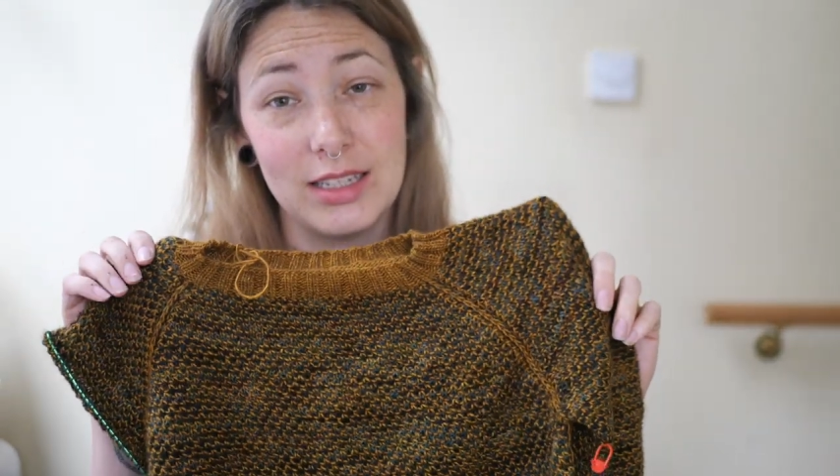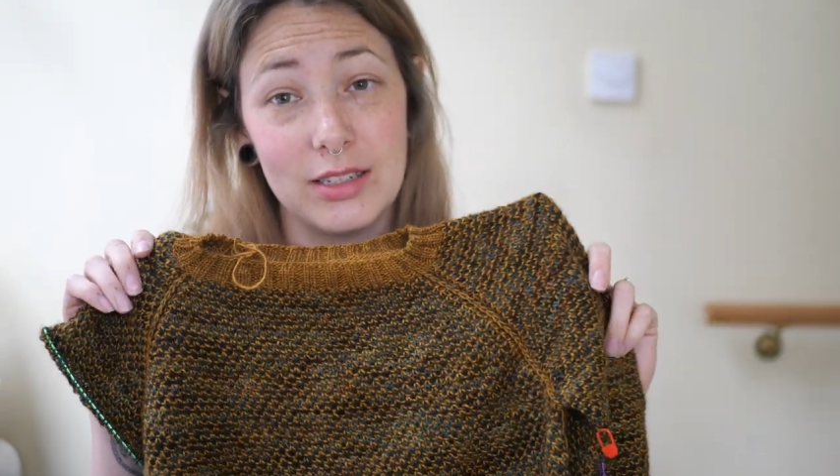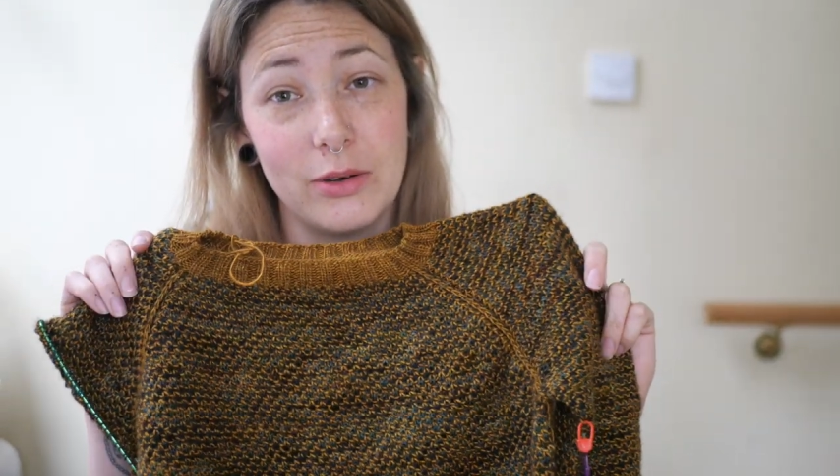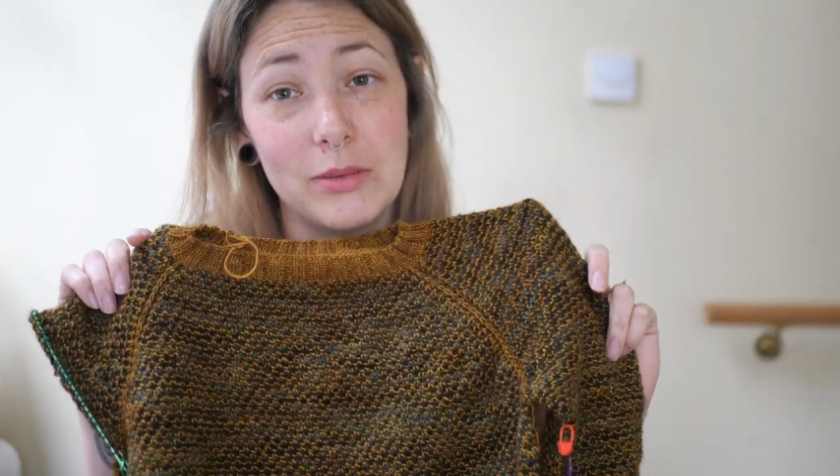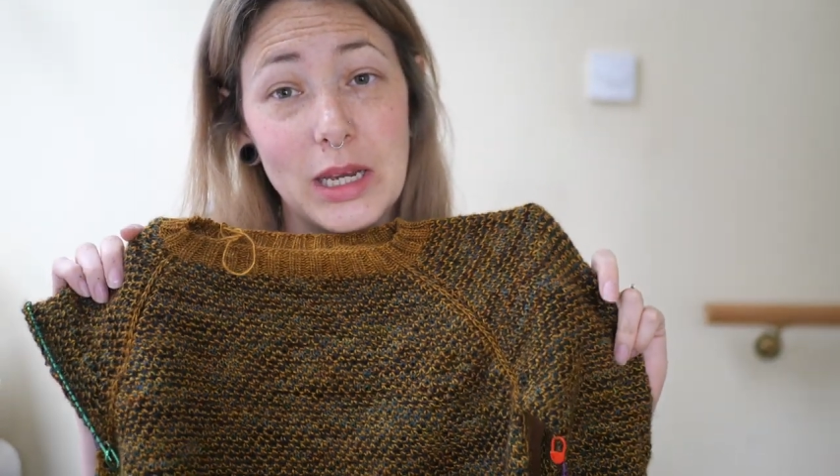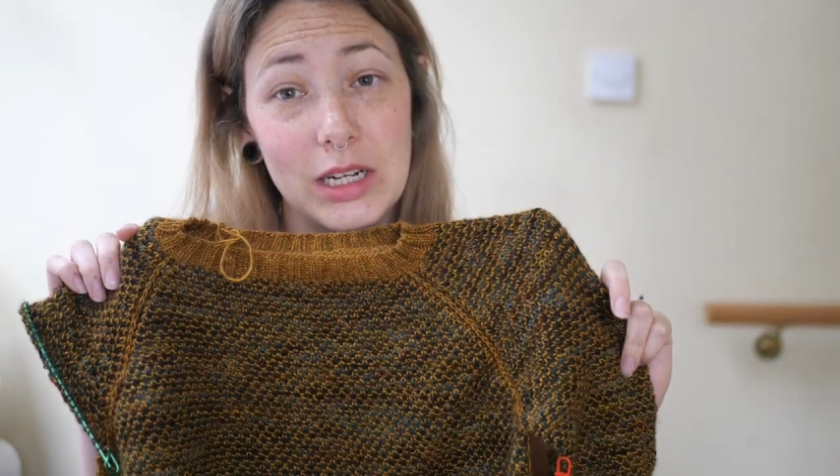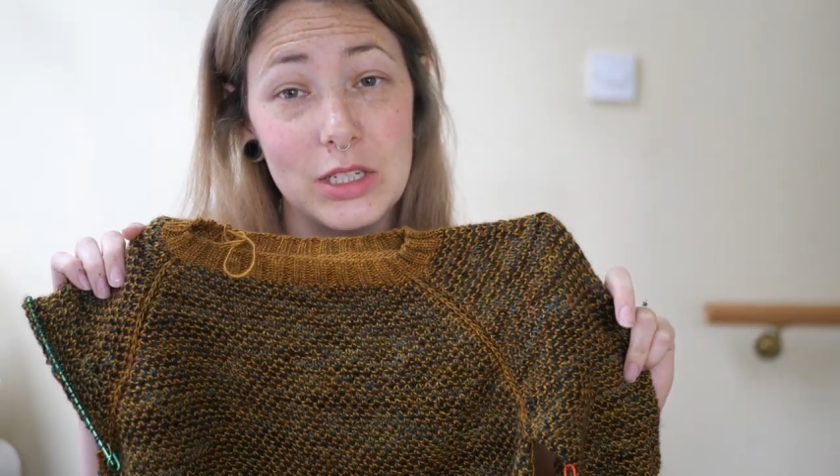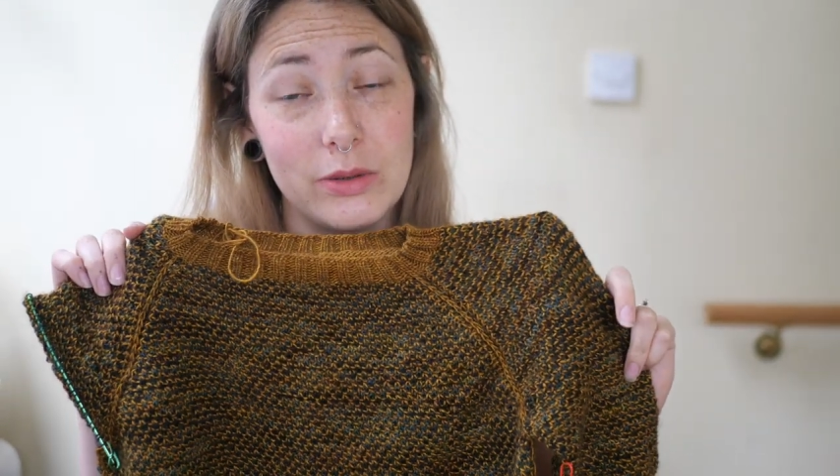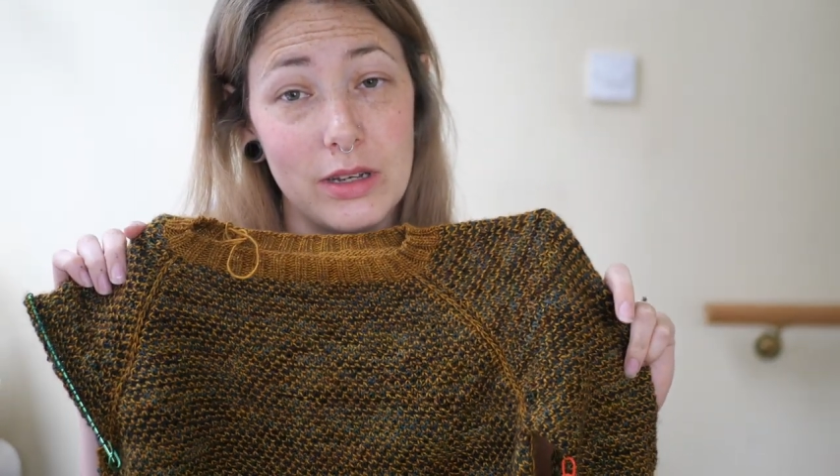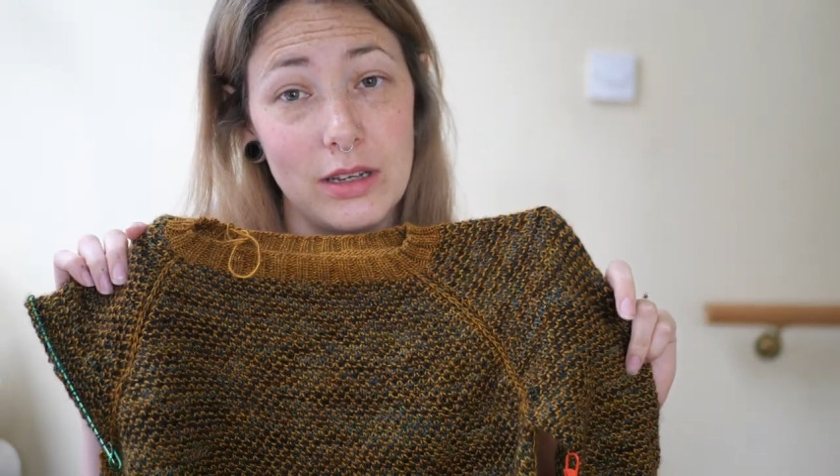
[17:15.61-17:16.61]
so I'm going to
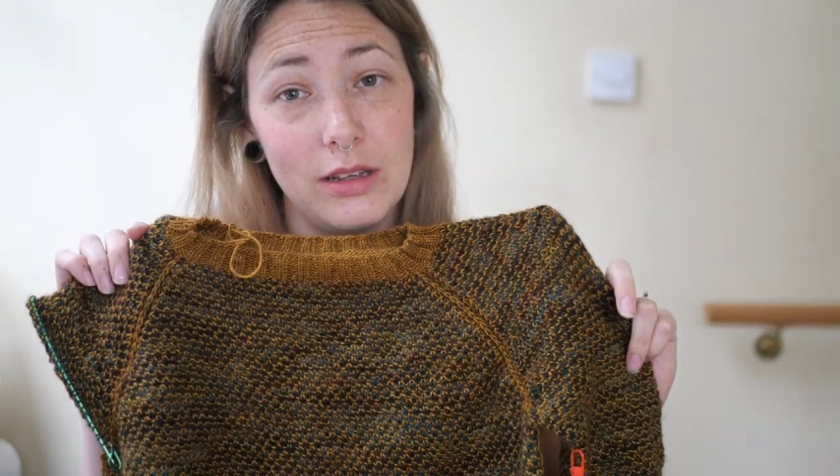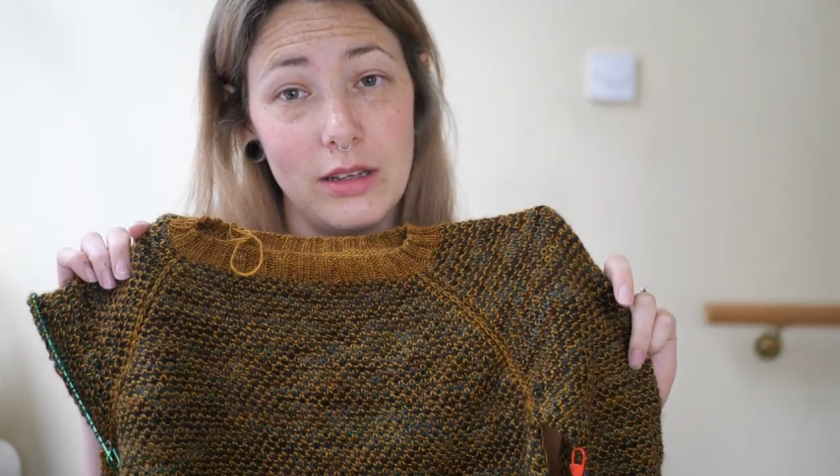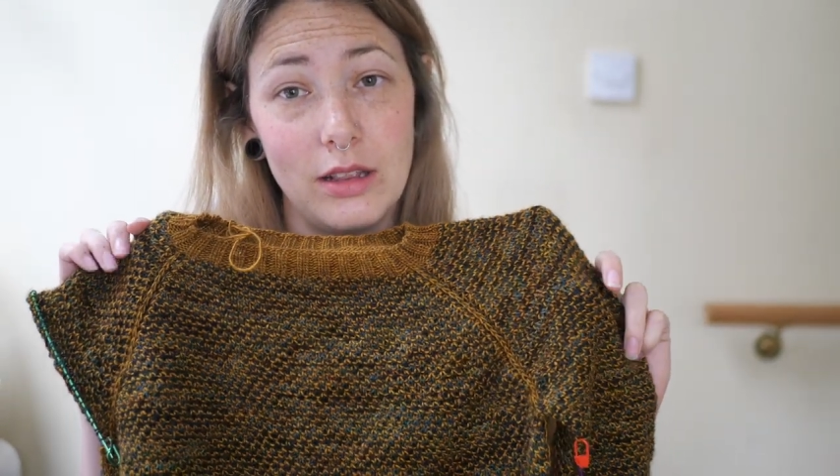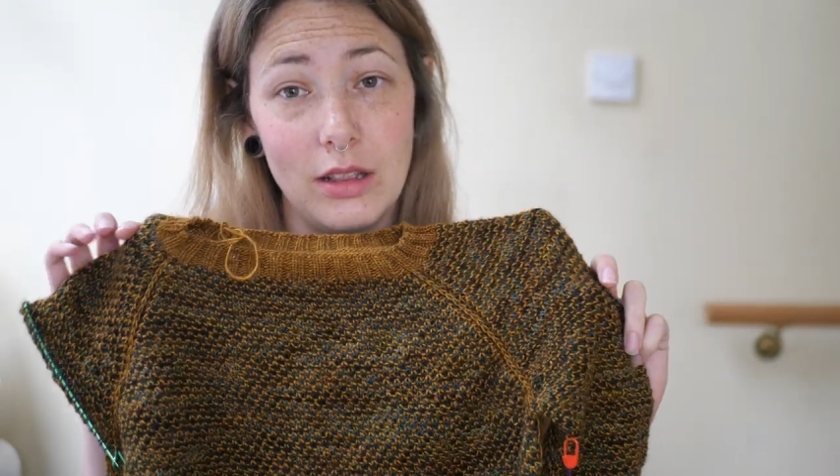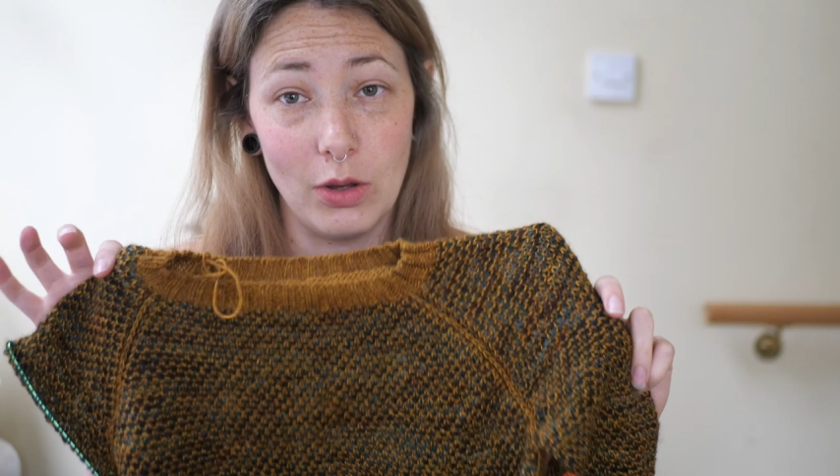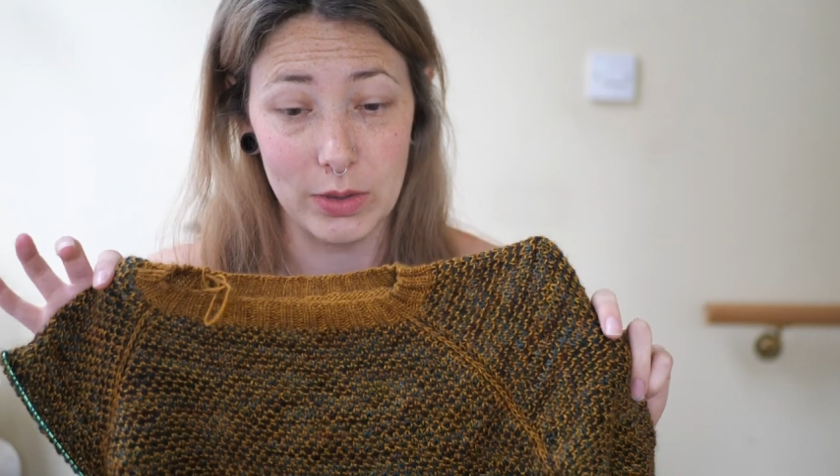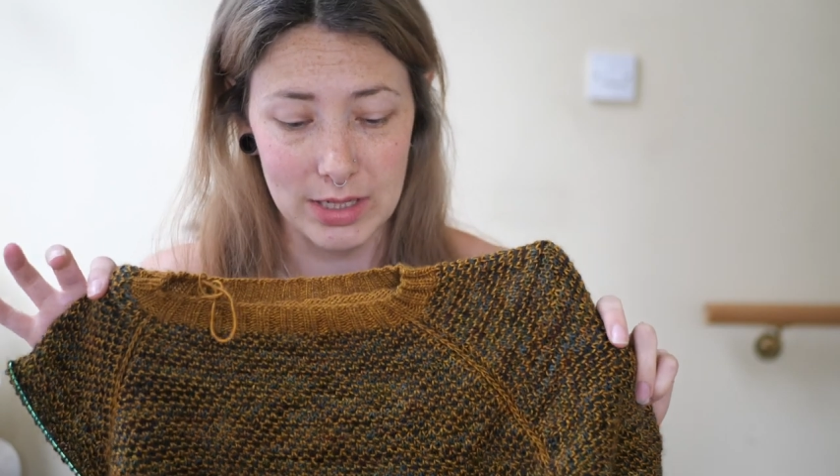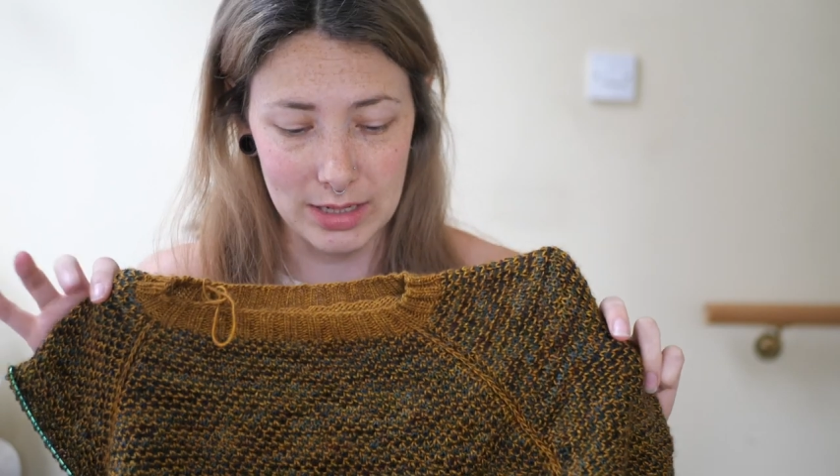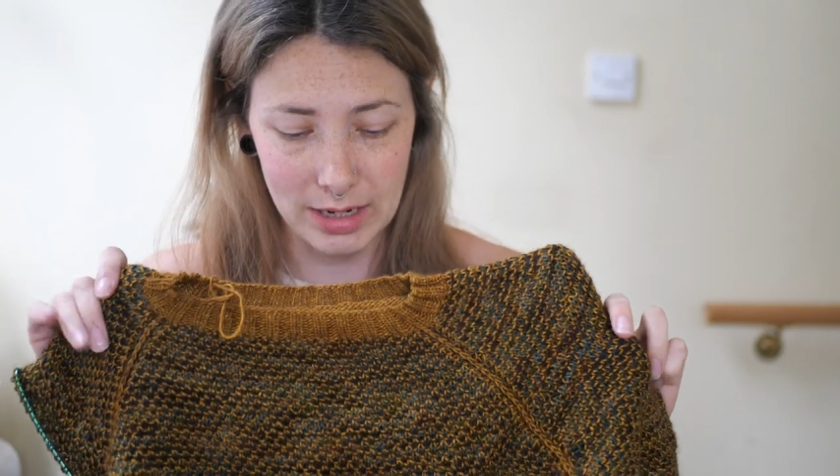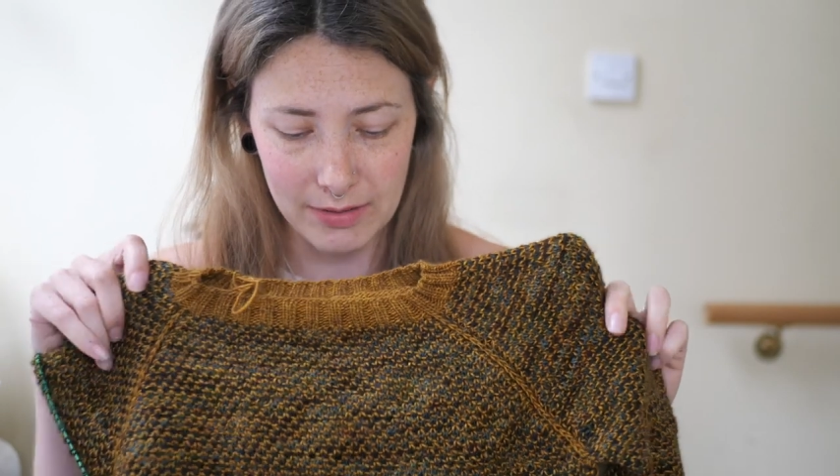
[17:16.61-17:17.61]
do it long
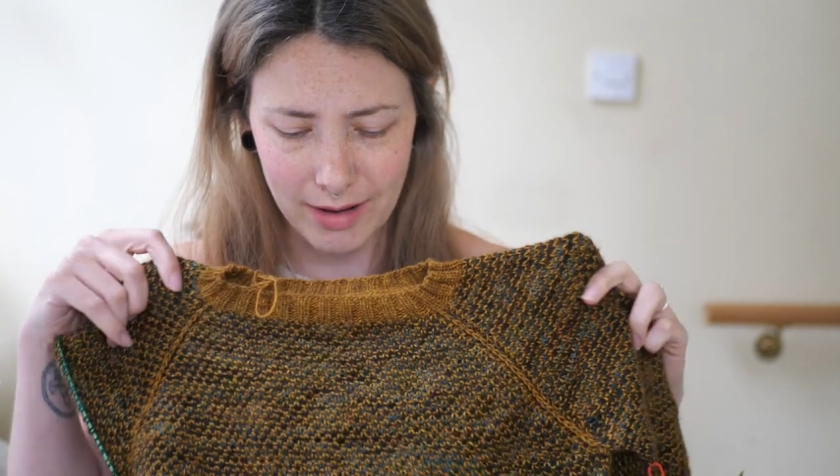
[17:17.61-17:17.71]
sleeved.